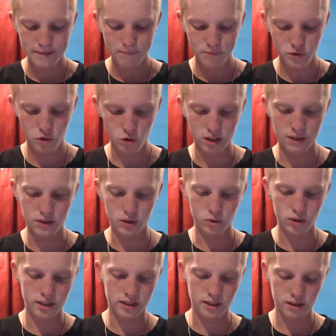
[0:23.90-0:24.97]
It's only level 3
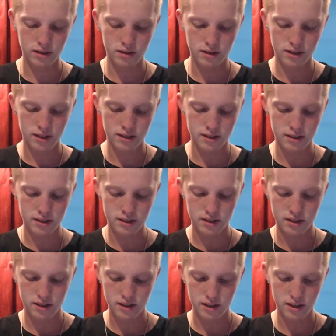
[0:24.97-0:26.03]
too, because
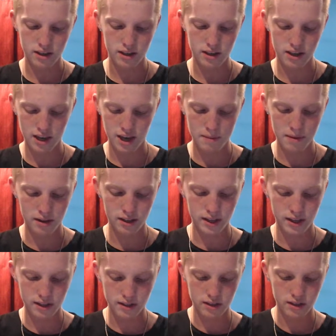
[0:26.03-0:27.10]
he came out
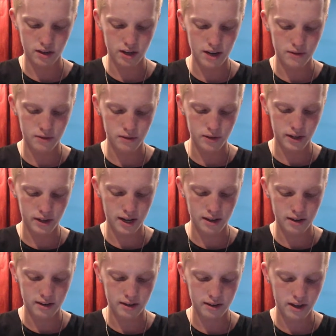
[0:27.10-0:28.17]
later, so I haven't really had
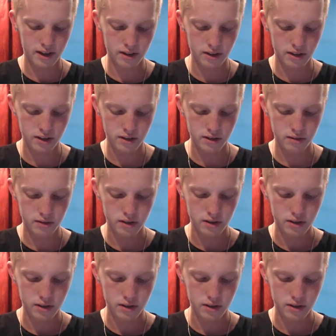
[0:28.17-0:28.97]
anything to use.